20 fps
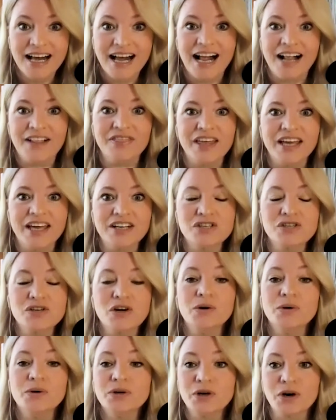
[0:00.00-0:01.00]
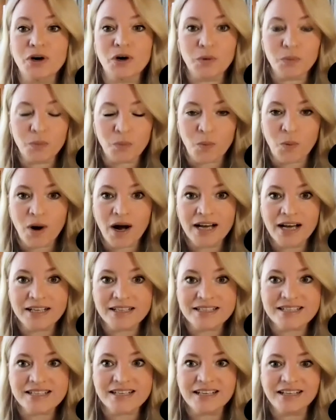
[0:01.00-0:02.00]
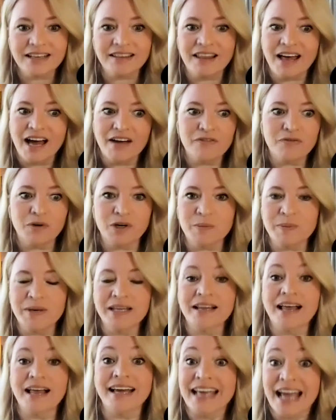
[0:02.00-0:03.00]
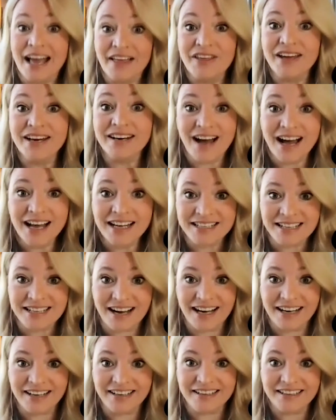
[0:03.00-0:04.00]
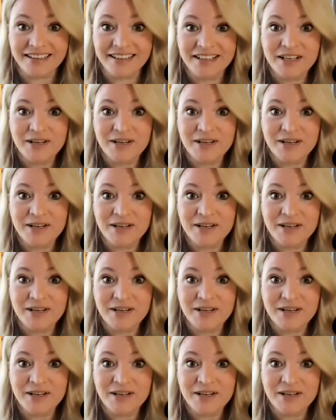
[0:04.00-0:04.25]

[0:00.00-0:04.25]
And they showed her what life would have been like had they not died.